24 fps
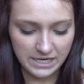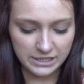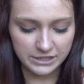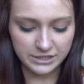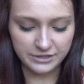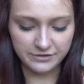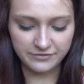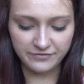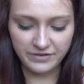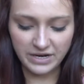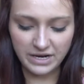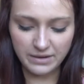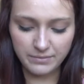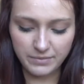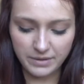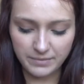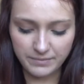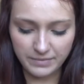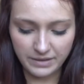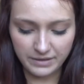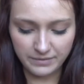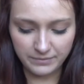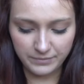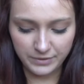to develop
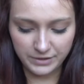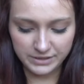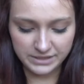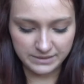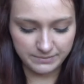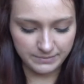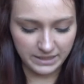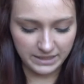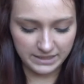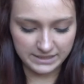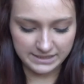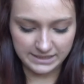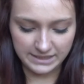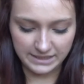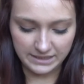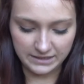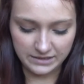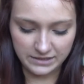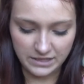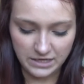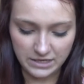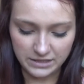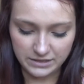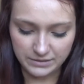my music magazine
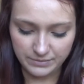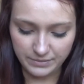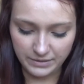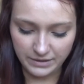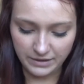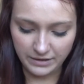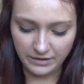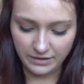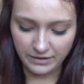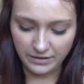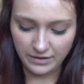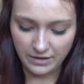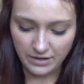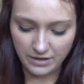to be